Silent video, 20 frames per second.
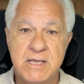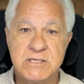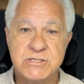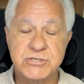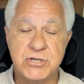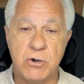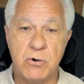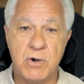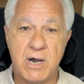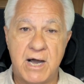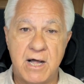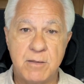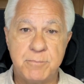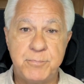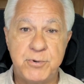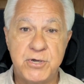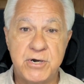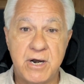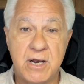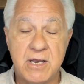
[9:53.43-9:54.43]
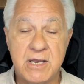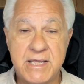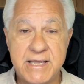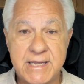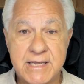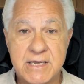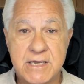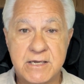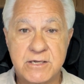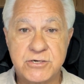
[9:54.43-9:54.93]
So I'll put a
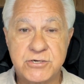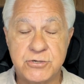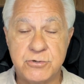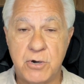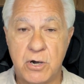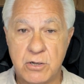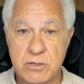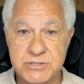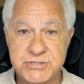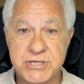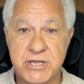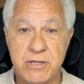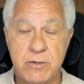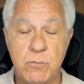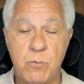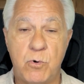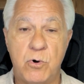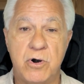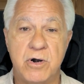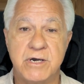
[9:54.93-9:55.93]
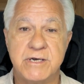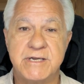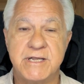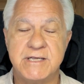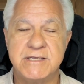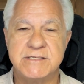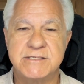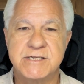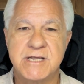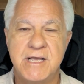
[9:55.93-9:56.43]
link to Wholesale
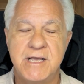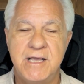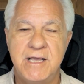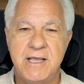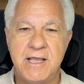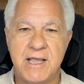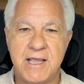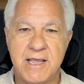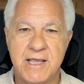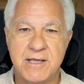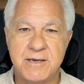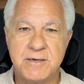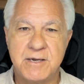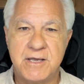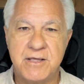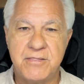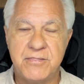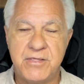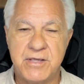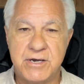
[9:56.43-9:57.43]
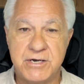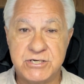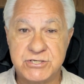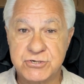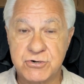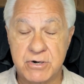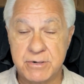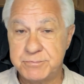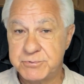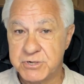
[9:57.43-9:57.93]
Warranties in the
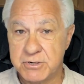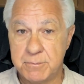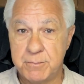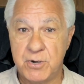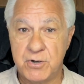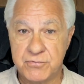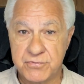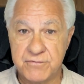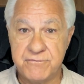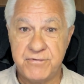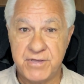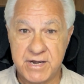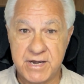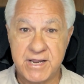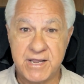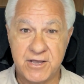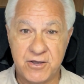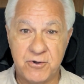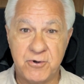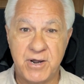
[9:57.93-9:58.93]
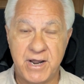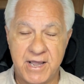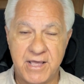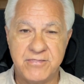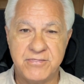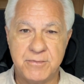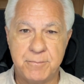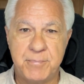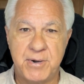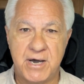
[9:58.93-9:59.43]
description of both the video
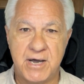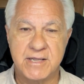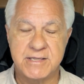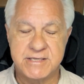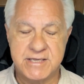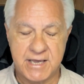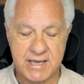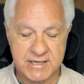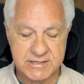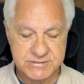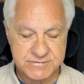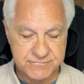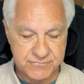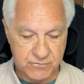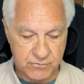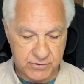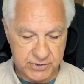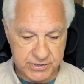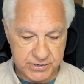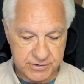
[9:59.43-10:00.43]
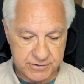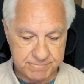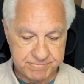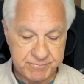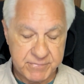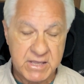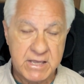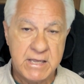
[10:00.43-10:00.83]
and the podcast for you.